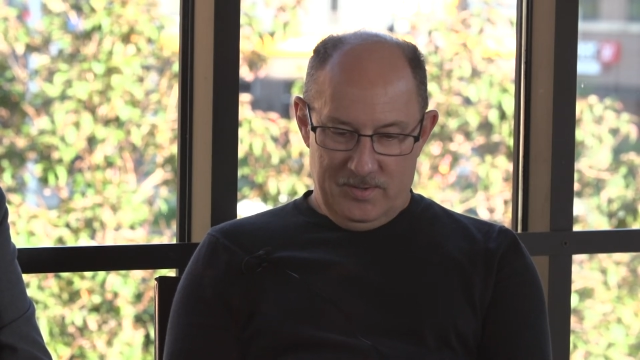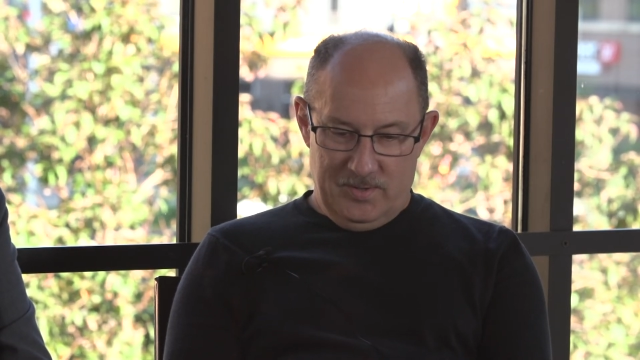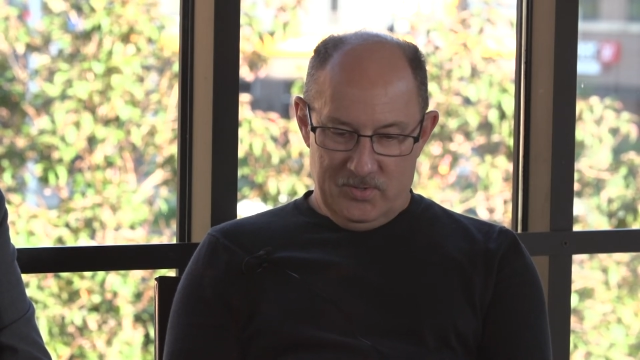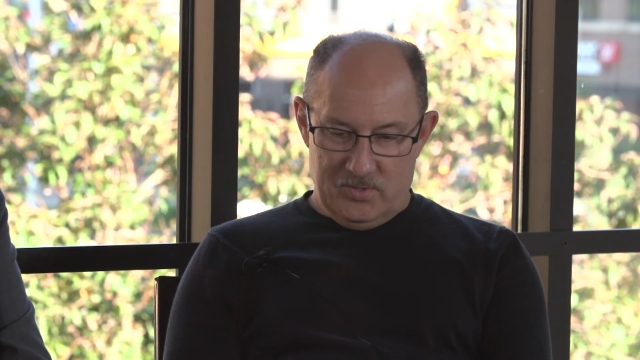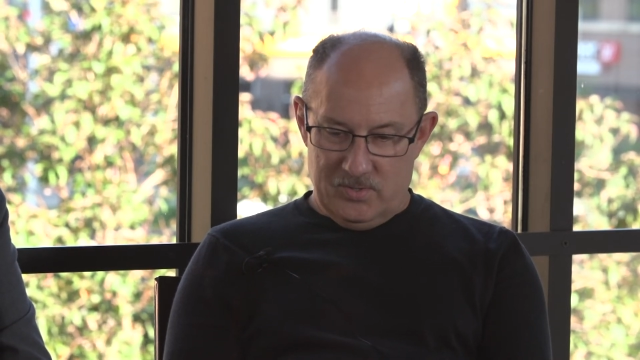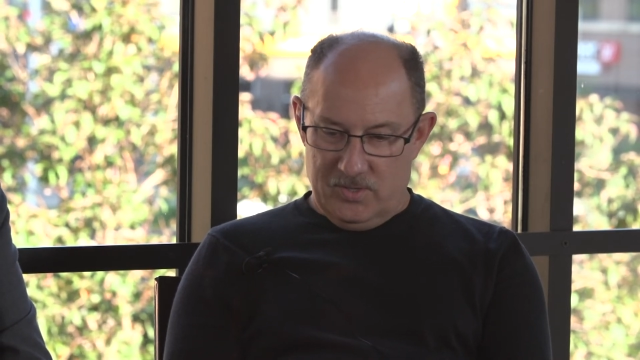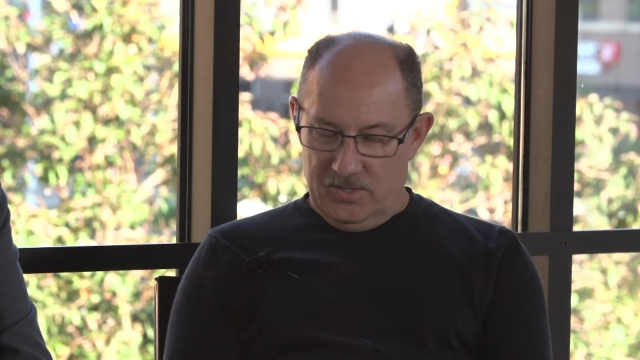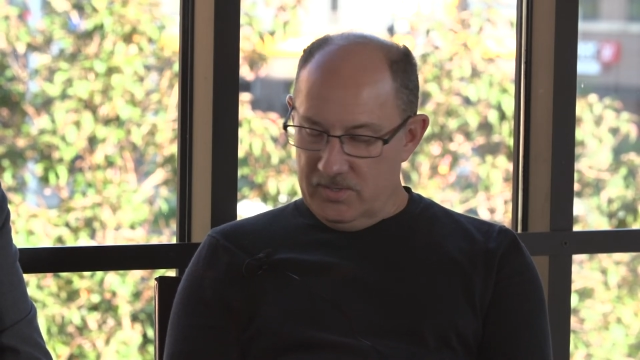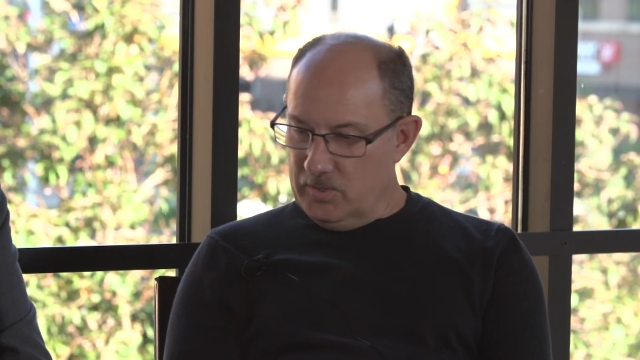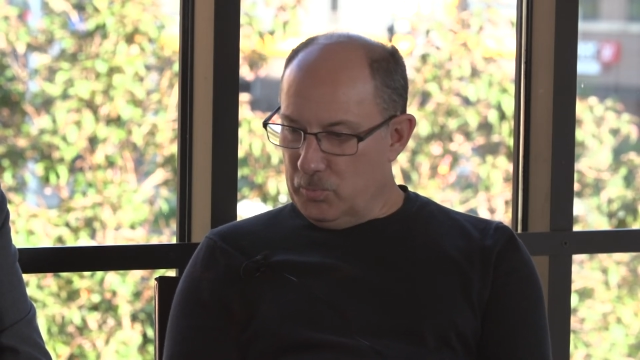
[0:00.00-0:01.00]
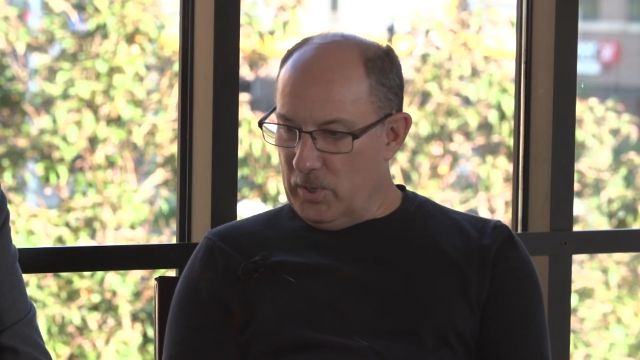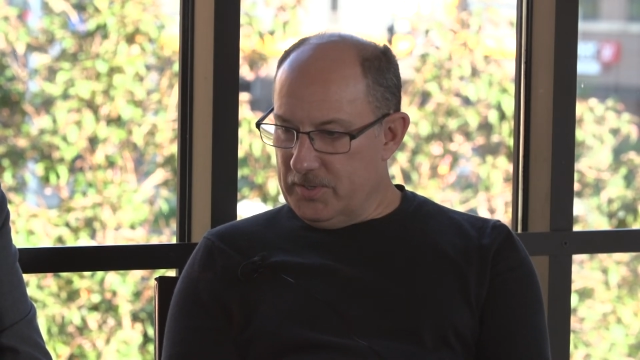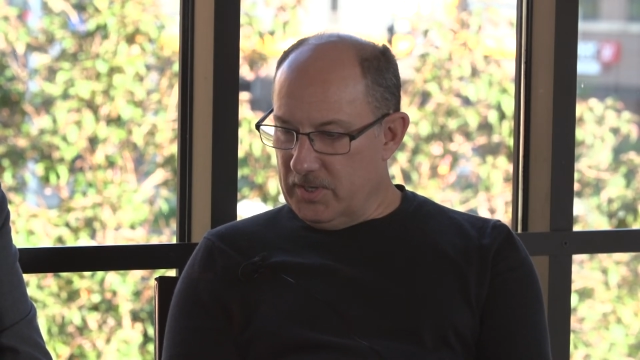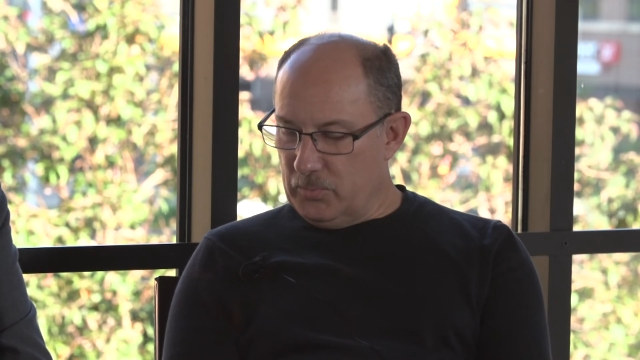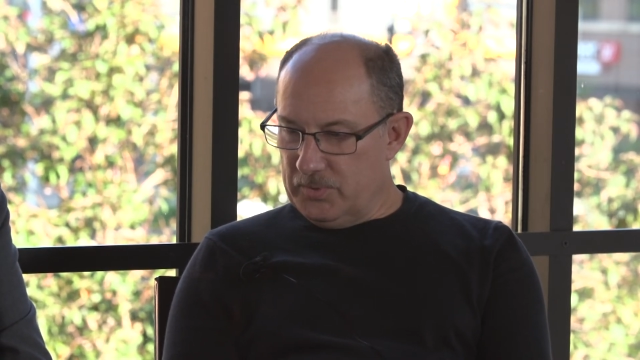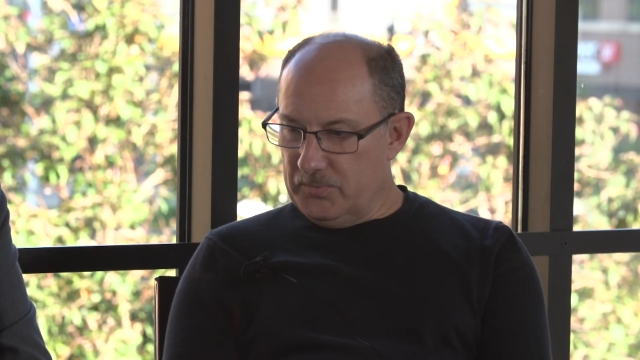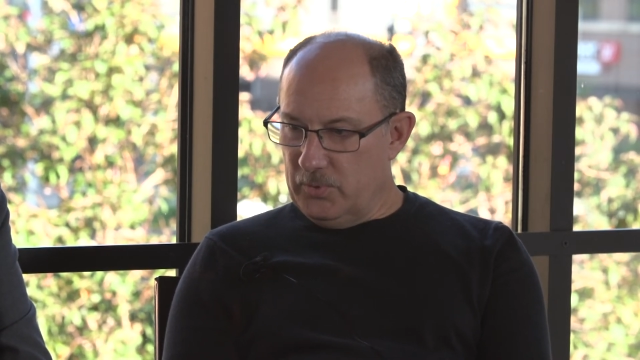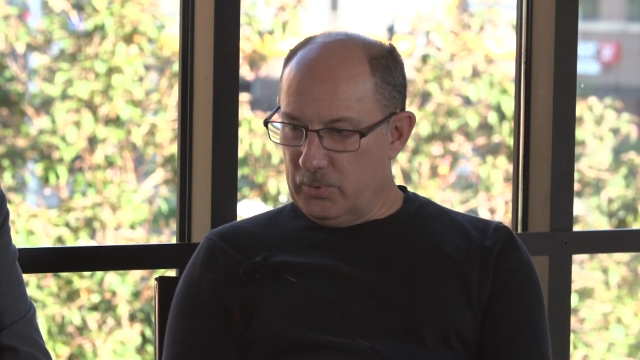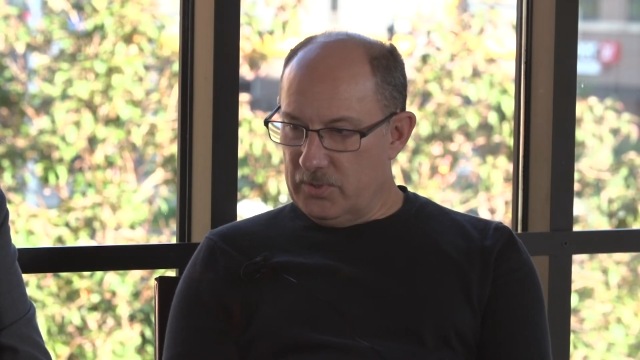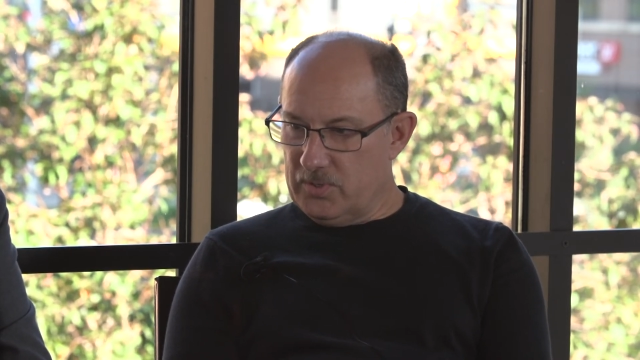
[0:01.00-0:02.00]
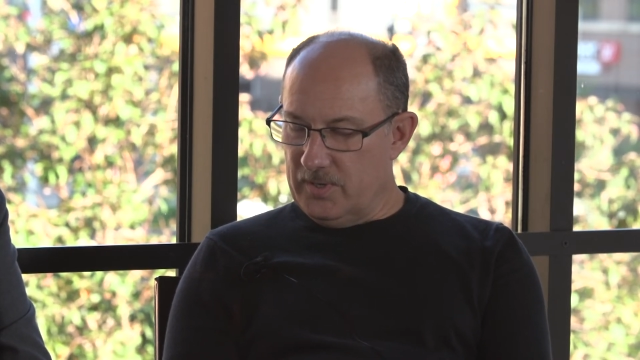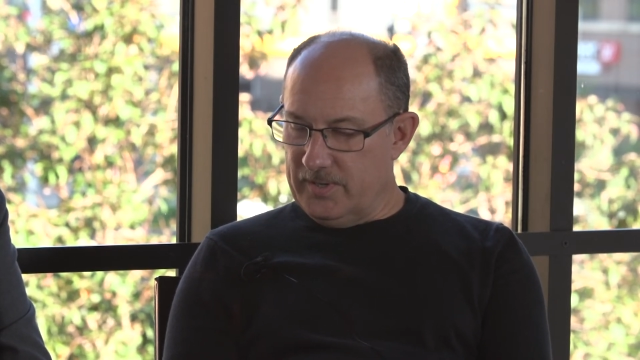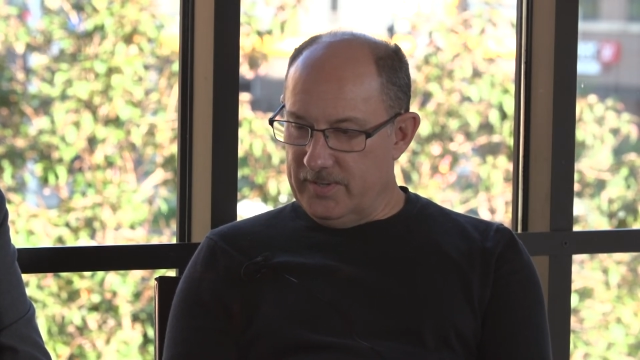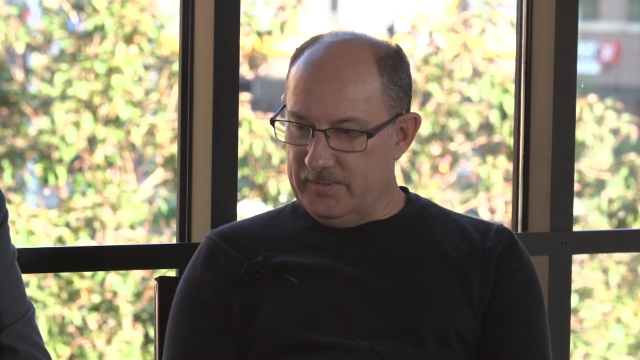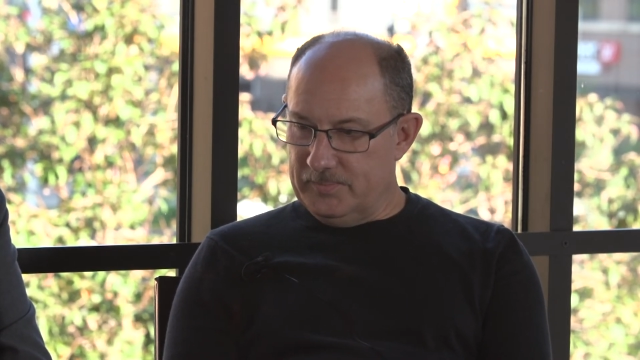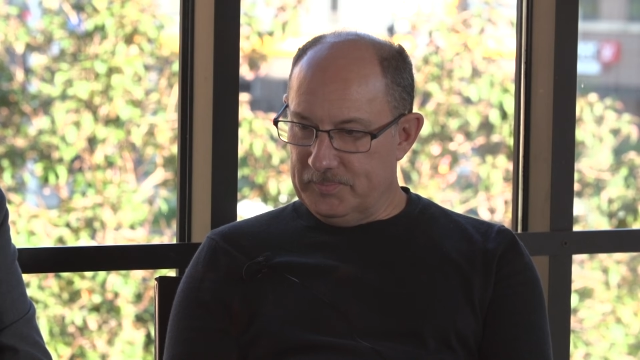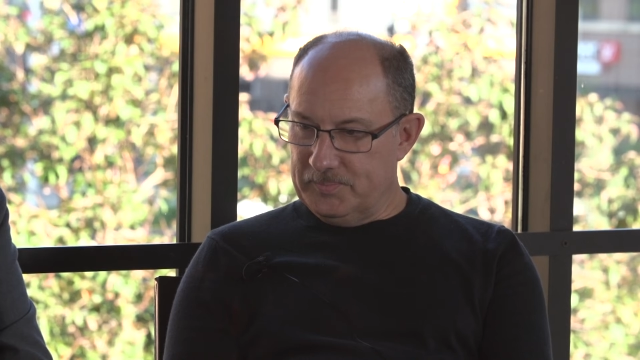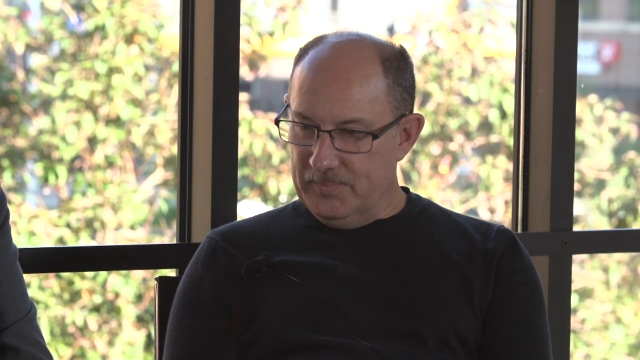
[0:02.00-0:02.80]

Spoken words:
His thesis project was focused on